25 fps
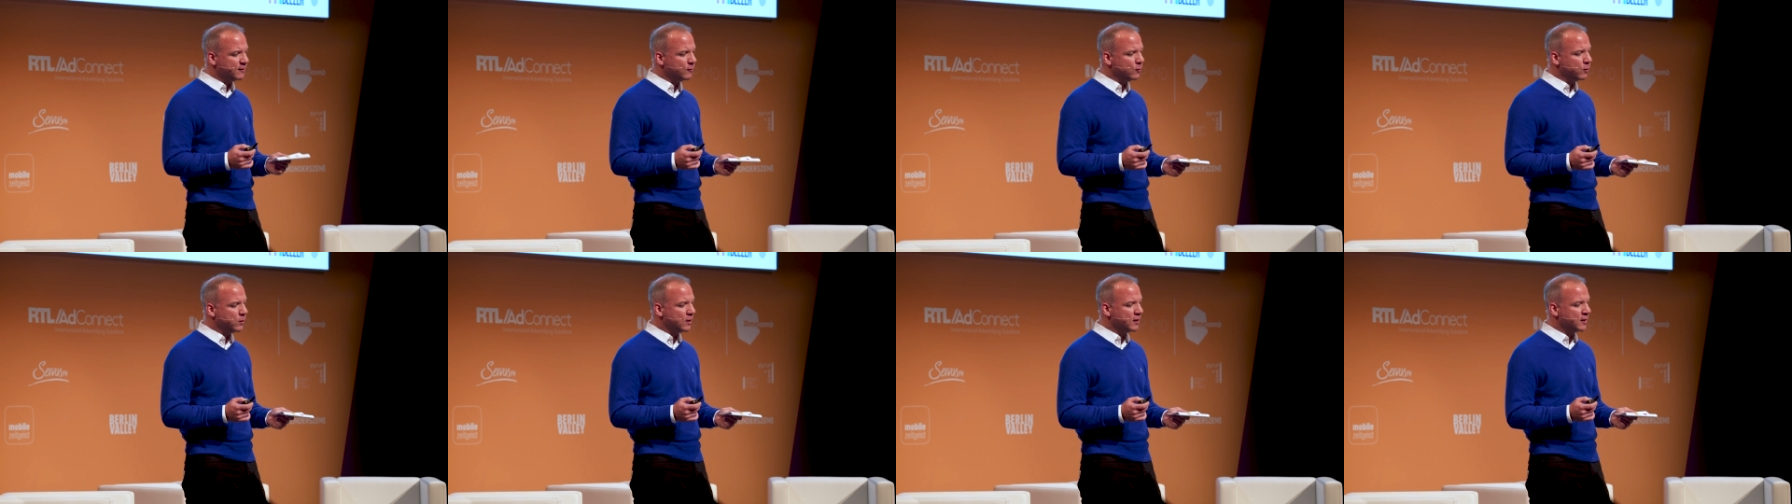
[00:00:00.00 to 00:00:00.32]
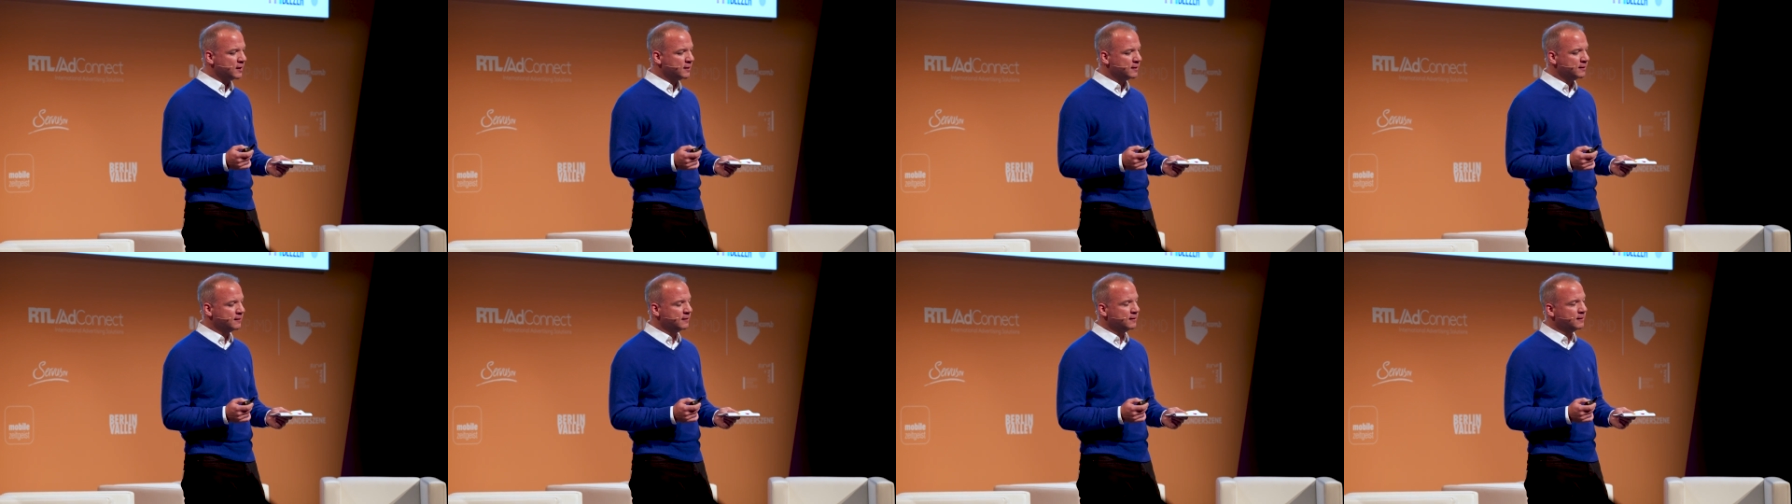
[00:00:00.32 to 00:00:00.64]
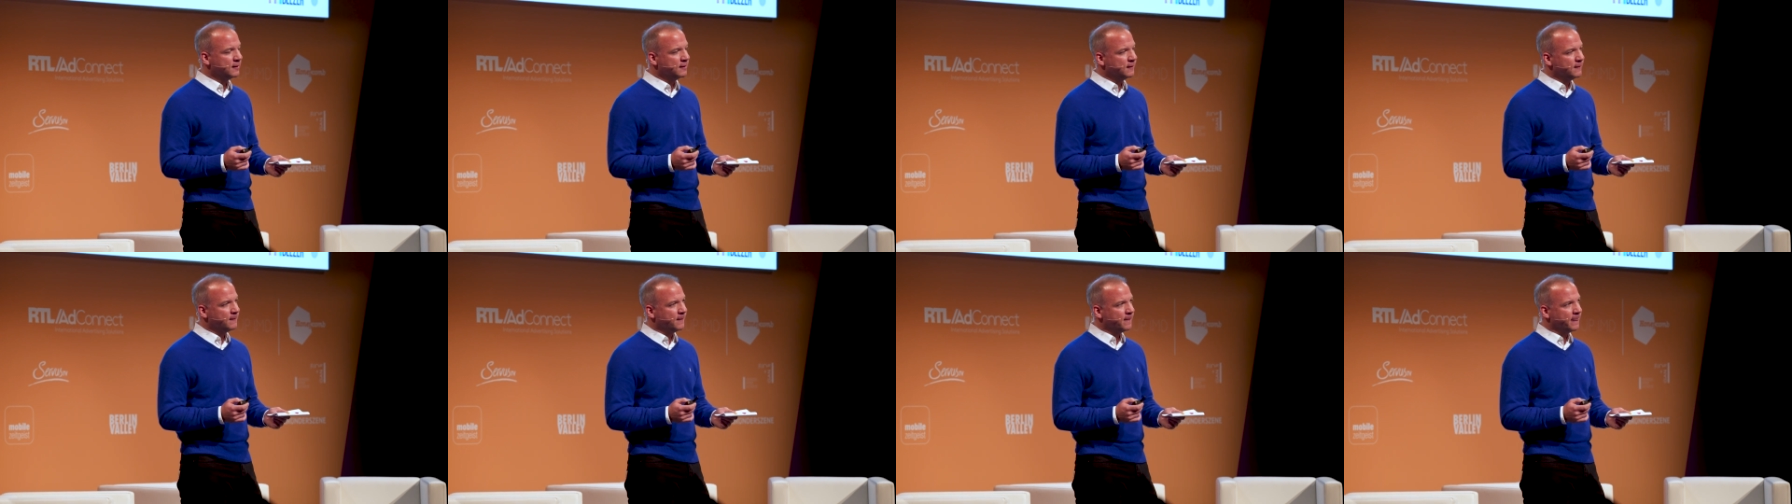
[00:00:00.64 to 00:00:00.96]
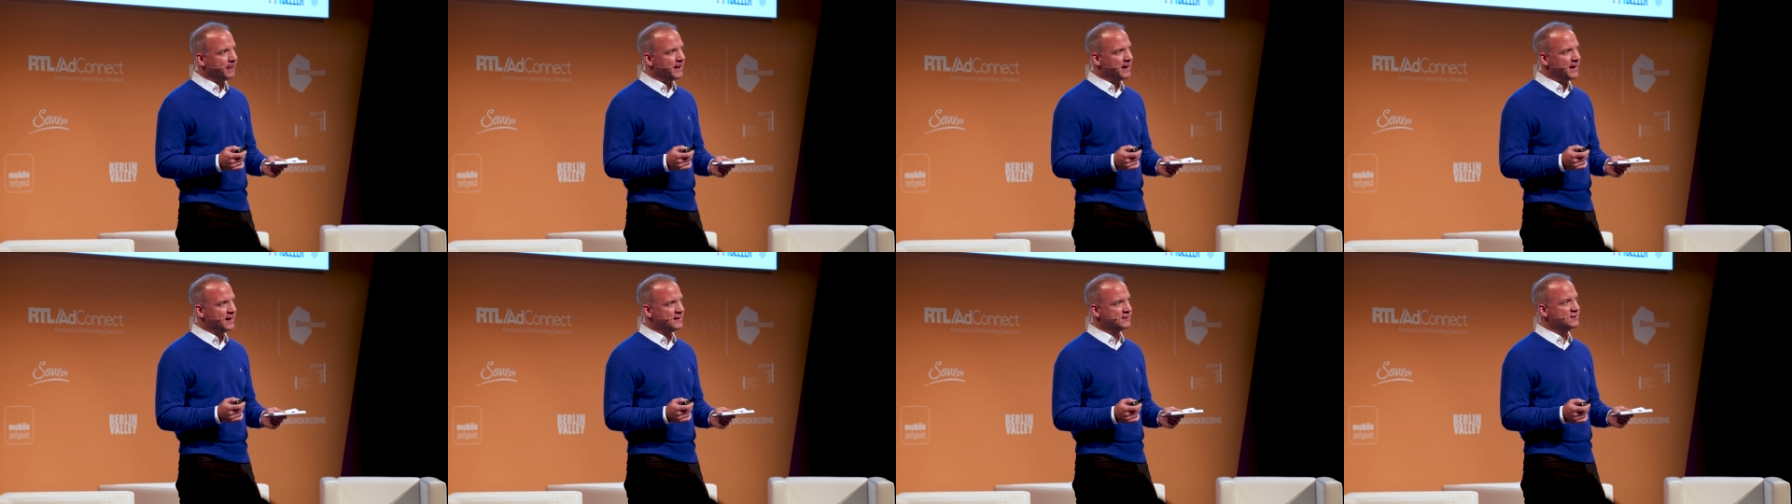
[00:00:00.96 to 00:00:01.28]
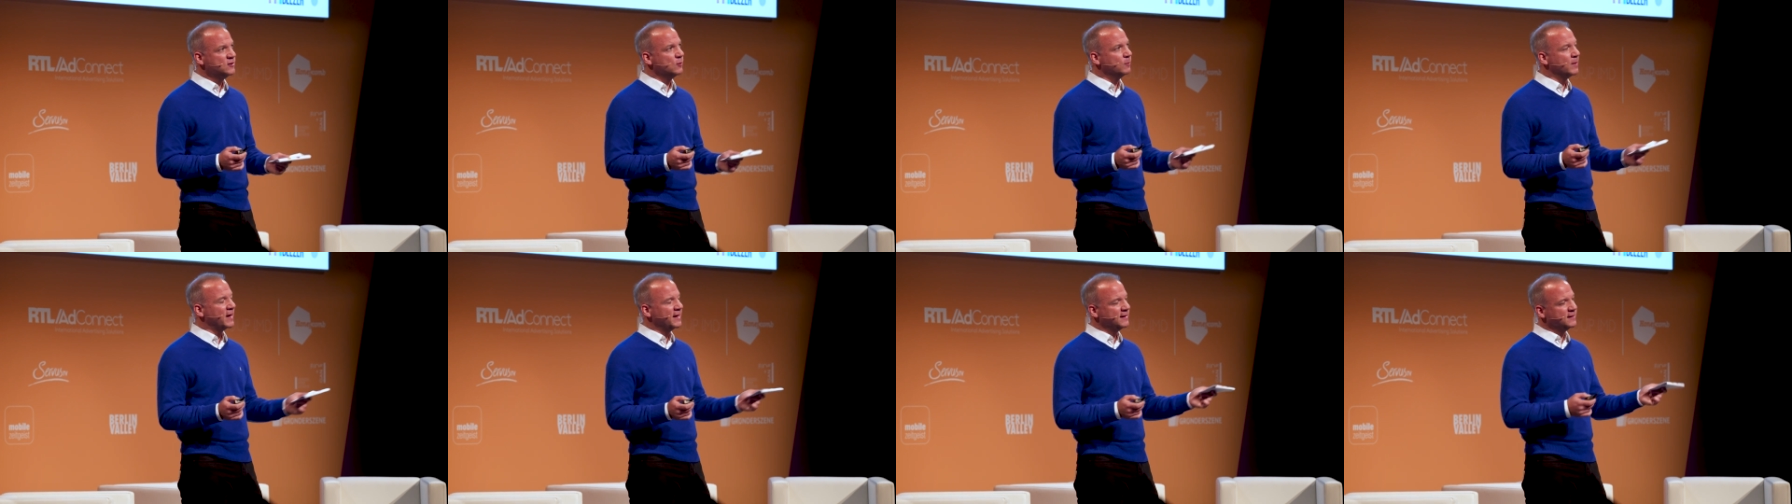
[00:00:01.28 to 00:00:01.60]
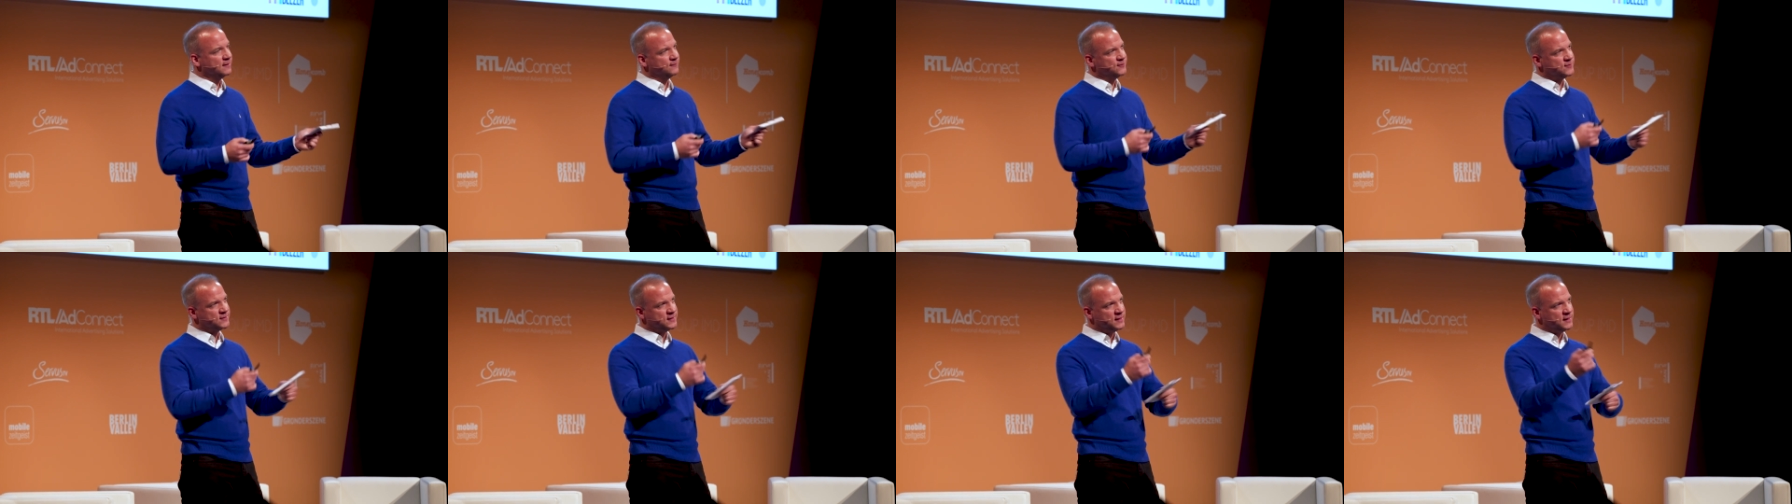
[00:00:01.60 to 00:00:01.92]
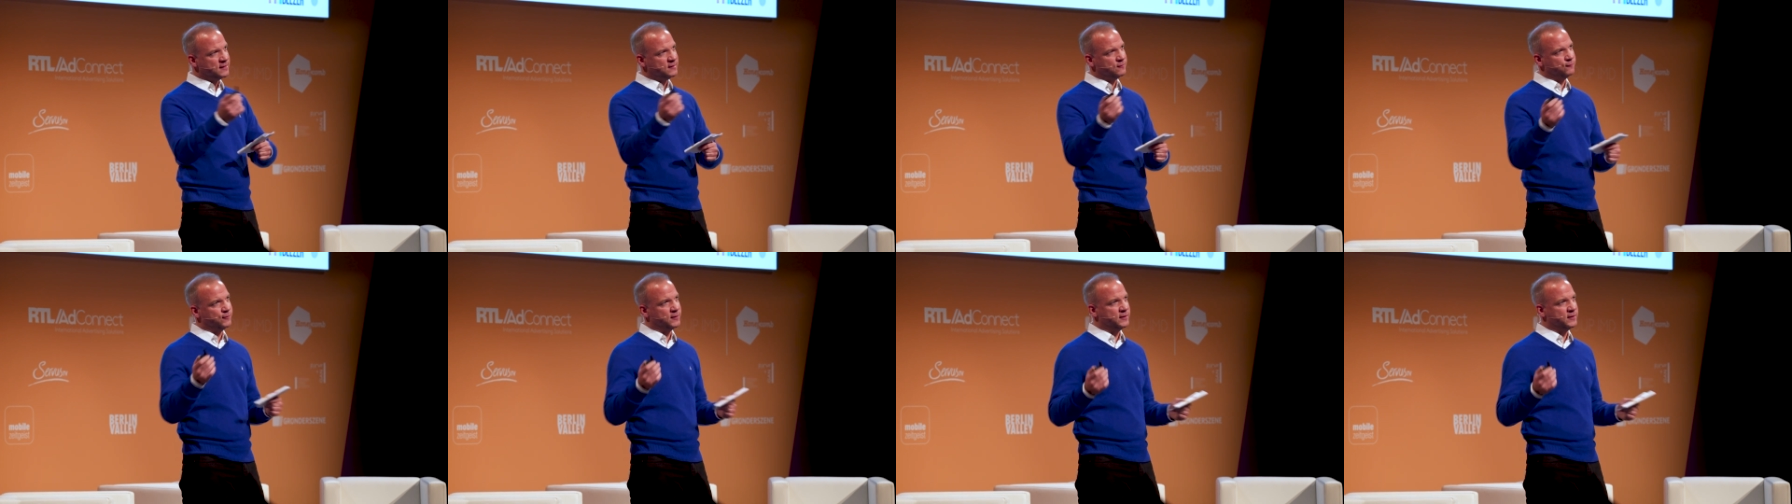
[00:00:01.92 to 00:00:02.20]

one, as you might have seen